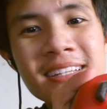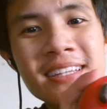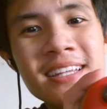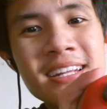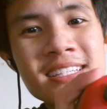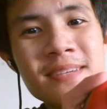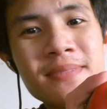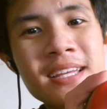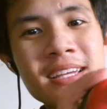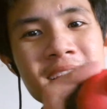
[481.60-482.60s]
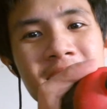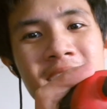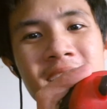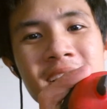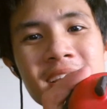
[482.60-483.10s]
think there's something
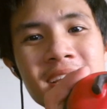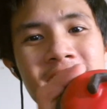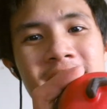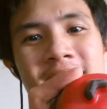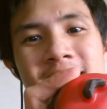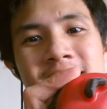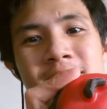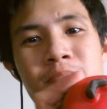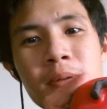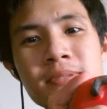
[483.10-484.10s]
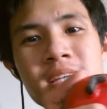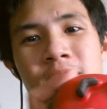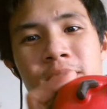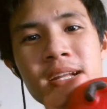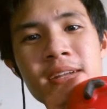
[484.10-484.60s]
that just pops
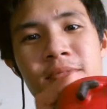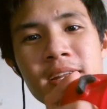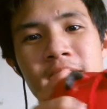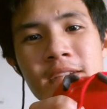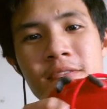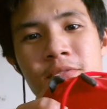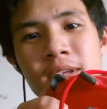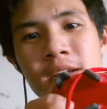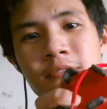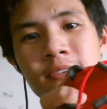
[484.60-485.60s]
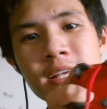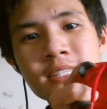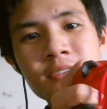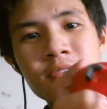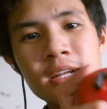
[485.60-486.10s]
out when I flex
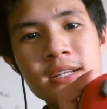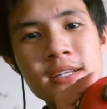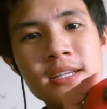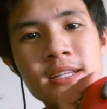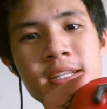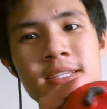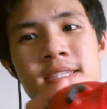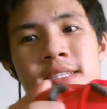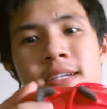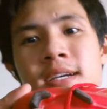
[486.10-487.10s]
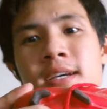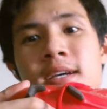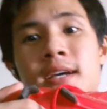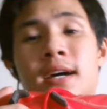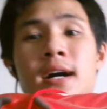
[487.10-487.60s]
and run in this.
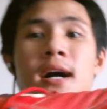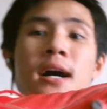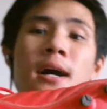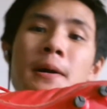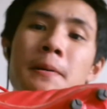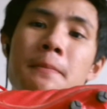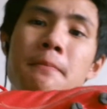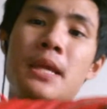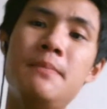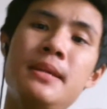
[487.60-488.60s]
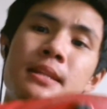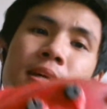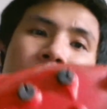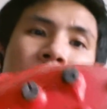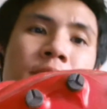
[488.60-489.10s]
Maybe the
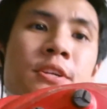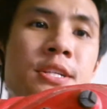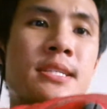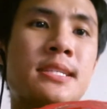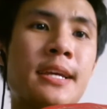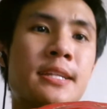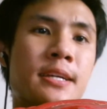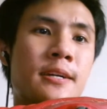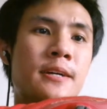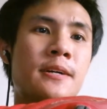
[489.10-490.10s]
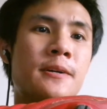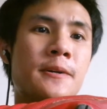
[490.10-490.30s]
higher versions, like the